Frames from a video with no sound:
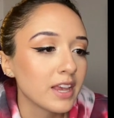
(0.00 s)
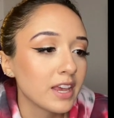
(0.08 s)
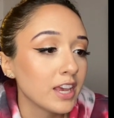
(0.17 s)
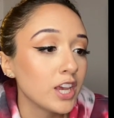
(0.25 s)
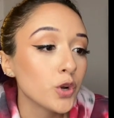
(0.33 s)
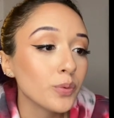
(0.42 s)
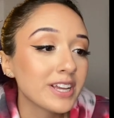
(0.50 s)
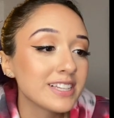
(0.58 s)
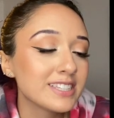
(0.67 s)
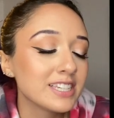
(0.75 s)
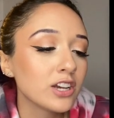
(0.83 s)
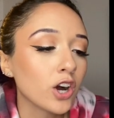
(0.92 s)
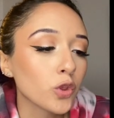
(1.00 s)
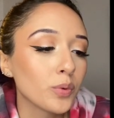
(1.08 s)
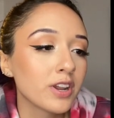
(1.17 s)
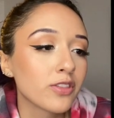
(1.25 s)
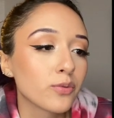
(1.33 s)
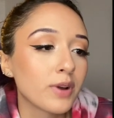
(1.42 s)
here we can see all the way
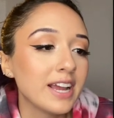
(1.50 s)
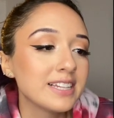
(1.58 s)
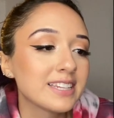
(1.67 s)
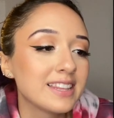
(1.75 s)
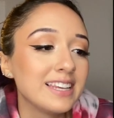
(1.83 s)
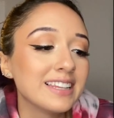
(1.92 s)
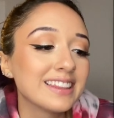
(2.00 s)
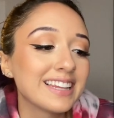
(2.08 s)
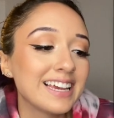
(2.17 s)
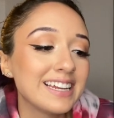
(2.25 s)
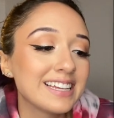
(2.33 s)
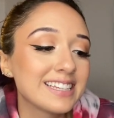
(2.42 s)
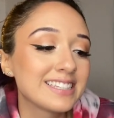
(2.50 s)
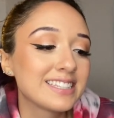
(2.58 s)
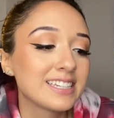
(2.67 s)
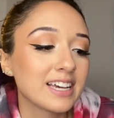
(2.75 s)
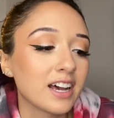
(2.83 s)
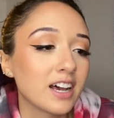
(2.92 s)
to the right the
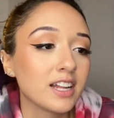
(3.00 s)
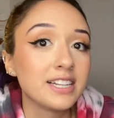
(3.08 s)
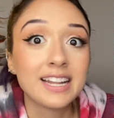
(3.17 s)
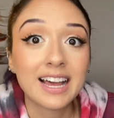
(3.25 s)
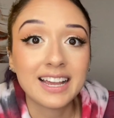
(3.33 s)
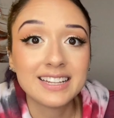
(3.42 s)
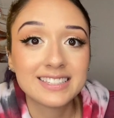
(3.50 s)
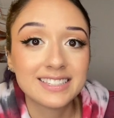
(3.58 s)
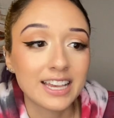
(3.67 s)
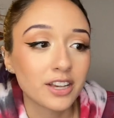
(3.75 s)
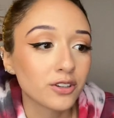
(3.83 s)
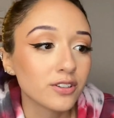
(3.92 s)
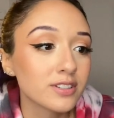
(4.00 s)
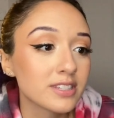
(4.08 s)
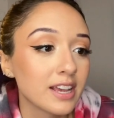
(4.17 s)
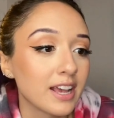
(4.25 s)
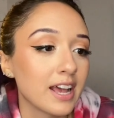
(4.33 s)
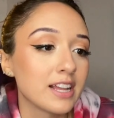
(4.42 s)
latest 9 sales,
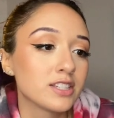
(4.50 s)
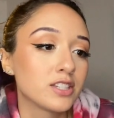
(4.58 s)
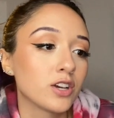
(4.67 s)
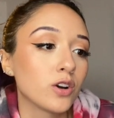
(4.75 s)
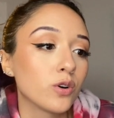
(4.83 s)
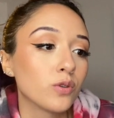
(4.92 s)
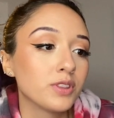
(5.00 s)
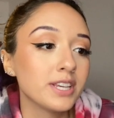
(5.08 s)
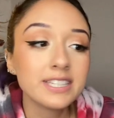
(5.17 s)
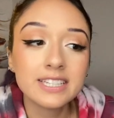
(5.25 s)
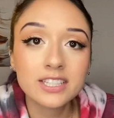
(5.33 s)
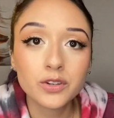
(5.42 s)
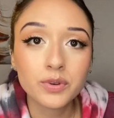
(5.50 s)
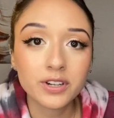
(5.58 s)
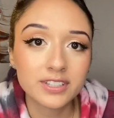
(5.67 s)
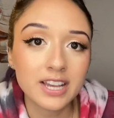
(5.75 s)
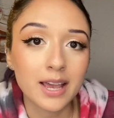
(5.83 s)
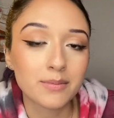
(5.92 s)
and so this is in real
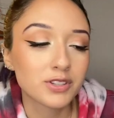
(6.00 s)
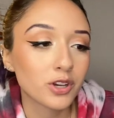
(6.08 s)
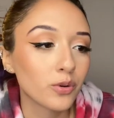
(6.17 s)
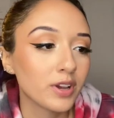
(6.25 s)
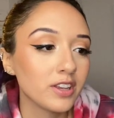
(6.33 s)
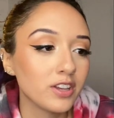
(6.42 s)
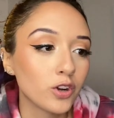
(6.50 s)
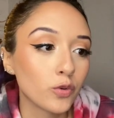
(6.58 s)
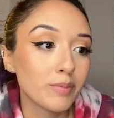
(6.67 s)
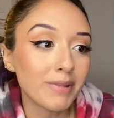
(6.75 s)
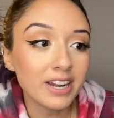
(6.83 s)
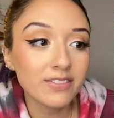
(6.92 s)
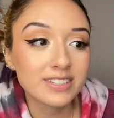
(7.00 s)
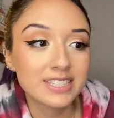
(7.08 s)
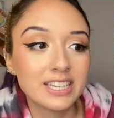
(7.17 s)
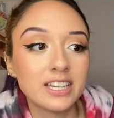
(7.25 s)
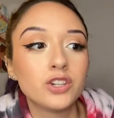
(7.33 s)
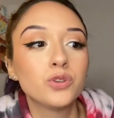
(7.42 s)
time. So we might even
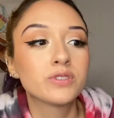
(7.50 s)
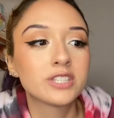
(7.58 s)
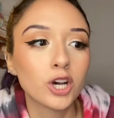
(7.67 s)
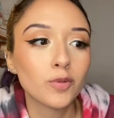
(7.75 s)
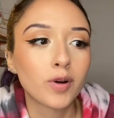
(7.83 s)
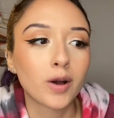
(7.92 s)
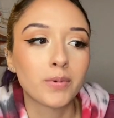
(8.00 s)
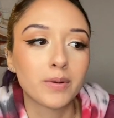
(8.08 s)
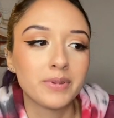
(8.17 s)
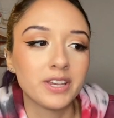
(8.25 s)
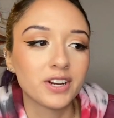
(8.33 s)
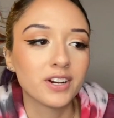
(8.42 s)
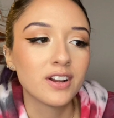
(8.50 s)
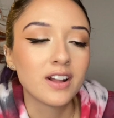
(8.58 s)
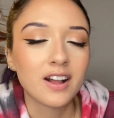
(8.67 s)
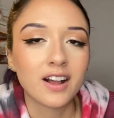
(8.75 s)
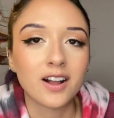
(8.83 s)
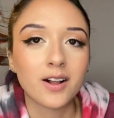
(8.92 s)
see a new sale pop up here,
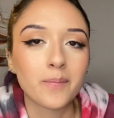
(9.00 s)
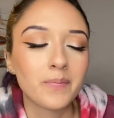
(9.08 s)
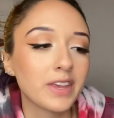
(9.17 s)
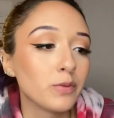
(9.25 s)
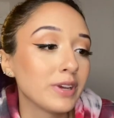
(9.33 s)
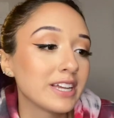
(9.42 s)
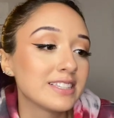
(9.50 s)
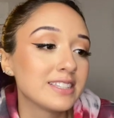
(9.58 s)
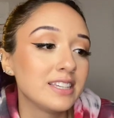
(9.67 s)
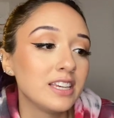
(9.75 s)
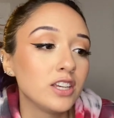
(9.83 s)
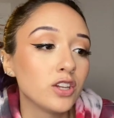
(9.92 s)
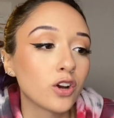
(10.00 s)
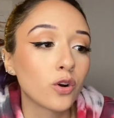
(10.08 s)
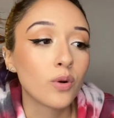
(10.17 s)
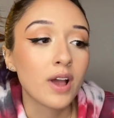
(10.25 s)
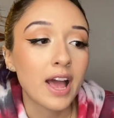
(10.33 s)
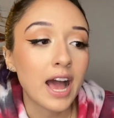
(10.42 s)
and we can see
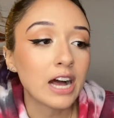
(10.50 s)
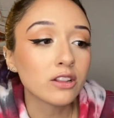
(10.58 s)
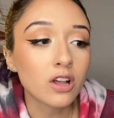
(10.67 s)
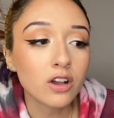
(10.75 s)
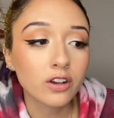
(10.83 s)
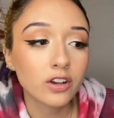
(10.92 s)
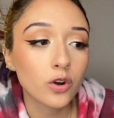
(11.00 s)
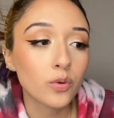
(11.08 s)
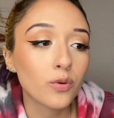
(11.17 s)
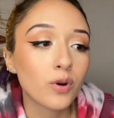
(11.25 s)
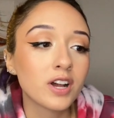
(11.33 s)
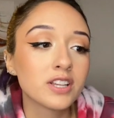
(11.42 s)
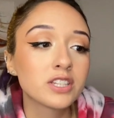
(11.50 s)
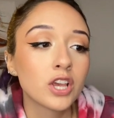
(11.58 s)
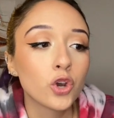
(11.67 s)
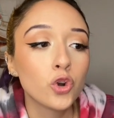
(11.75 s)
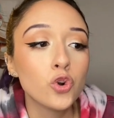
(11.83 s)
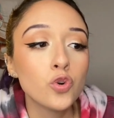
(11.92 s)
how long ago it was,
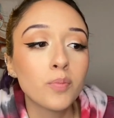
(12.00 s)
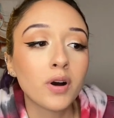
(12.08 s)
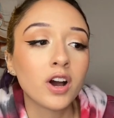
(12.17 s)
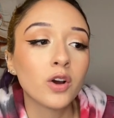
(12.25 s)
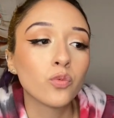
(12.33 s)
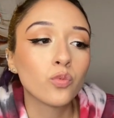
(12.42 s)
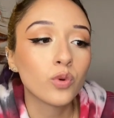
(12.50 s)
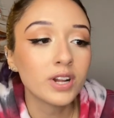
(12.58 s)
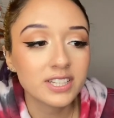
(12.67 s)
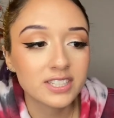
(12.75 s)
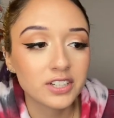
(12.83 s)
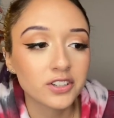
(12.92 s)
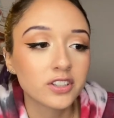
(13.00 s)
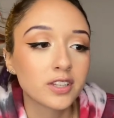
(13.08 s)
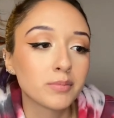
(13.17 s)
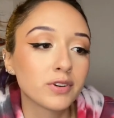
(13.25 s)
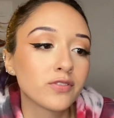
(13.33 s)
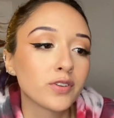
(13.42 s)
who bought what serial
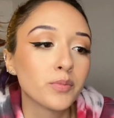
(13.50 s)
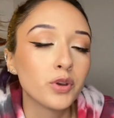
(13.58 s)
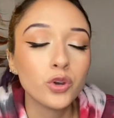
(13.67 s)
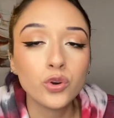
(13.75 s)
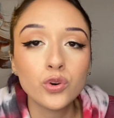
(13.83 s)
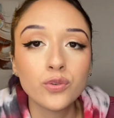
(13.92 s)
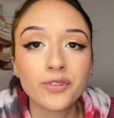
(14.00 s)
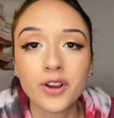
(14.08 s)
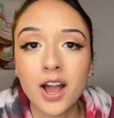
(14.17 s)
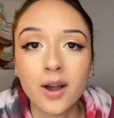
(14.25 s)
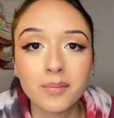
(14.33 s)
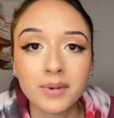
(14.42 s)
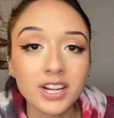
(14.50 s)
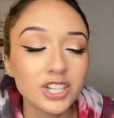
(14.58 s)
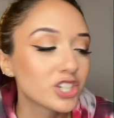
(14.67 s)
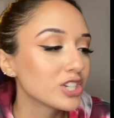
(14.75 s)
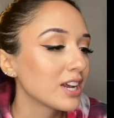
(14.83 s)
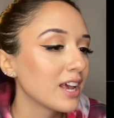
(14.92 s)
number from who for how
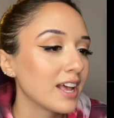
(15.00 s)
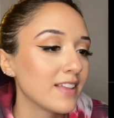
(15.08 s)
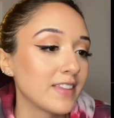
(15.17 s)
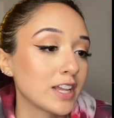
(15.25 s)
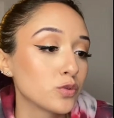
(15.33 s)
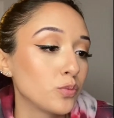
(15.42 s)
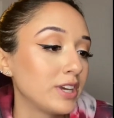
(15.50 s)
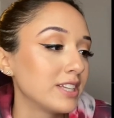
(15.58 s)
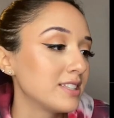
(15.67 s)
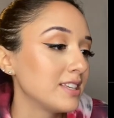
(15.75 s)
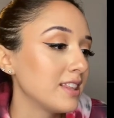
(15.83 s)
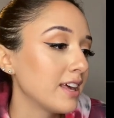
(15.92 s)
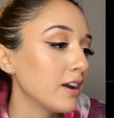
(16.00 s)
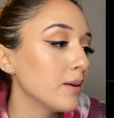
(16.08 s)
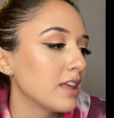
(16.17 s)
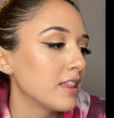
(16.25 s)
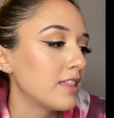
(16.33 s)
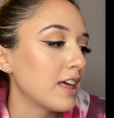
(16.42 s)
much, and that's what we can see there.
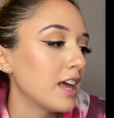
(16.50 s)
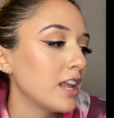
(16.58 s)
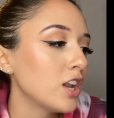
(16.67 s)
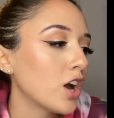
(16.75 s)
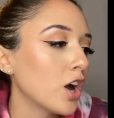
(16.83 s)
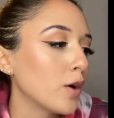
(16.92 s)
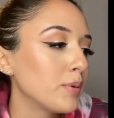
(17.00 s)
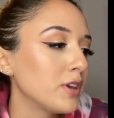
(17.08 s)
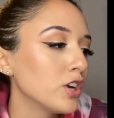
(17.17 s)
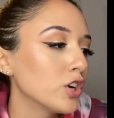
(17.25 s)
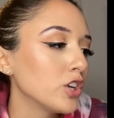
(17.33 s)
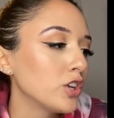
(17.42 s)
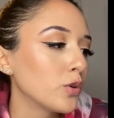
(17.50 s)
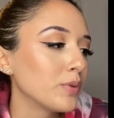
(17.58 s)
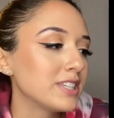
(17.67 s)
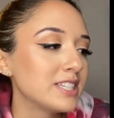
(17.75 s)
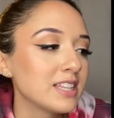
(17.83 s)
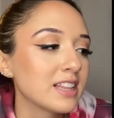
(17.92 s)
Then up here we
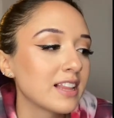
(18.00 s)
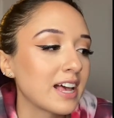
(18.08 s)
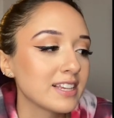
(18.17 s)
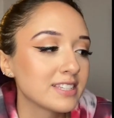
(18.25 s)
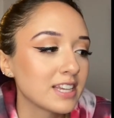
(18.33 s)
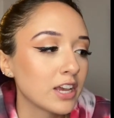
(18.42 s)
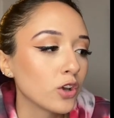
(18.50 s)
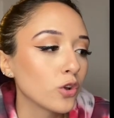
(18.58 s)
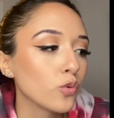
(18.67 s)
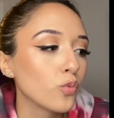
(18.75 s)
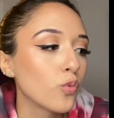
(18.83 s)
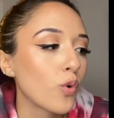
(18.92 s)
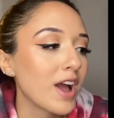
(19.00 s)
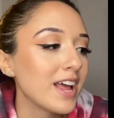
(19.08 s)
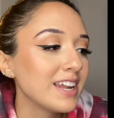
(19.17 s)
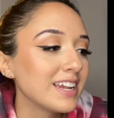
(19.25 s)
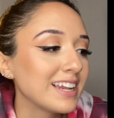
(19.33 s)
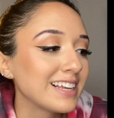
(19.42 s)
see the last sale,
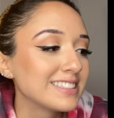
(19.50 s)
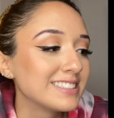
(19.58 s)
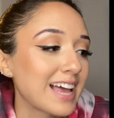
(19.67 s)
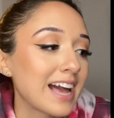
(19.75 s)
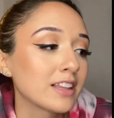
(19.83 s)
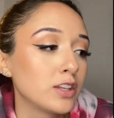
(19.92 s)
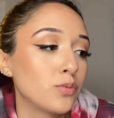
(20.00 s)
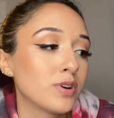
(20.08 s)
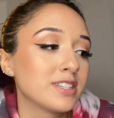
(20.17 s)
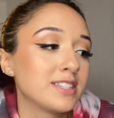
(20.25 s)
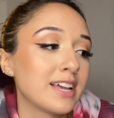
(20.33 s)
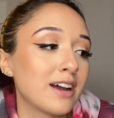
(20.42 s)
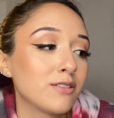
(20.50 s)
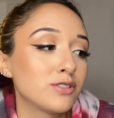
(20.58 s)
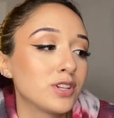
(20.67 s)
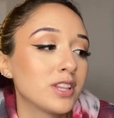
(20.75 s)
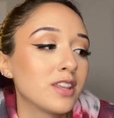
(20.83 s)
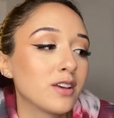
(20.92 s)
when it exactly was down
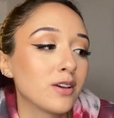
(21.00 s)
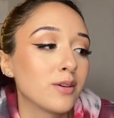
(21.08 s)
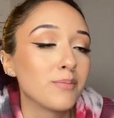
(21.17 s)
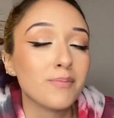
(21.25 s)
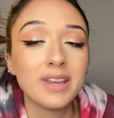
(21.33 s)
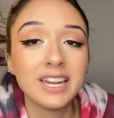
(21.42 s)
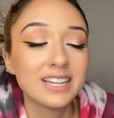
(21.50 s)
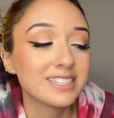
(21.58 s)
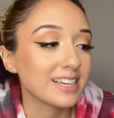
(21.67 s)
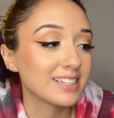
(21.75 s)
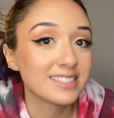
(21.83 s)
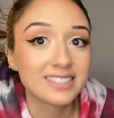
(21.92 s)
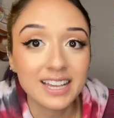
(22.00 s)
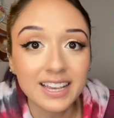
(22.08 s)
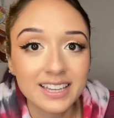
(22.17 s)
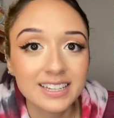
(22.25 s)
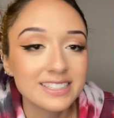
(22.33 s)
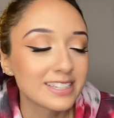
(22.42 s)
to the minute and
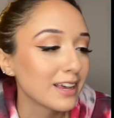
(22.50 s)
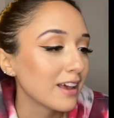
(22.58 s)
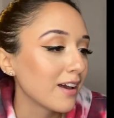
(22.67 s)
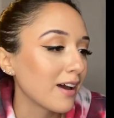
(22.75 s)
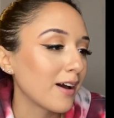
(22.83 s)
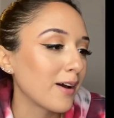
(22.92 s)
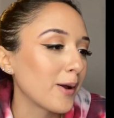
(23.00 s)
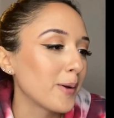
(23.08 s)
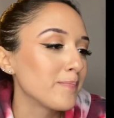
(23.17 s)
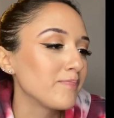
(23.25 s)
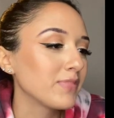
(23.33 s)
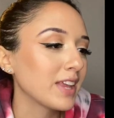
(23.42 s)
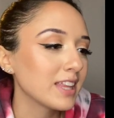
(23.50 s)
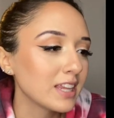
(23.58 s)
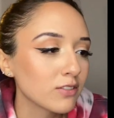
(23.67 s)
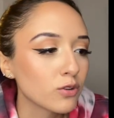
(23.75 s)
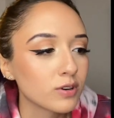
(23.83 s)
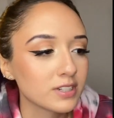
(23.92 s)
second, and then
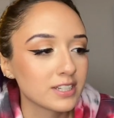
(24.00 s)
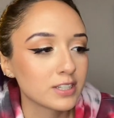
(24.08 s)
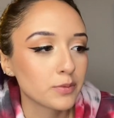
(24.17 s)
of course there's a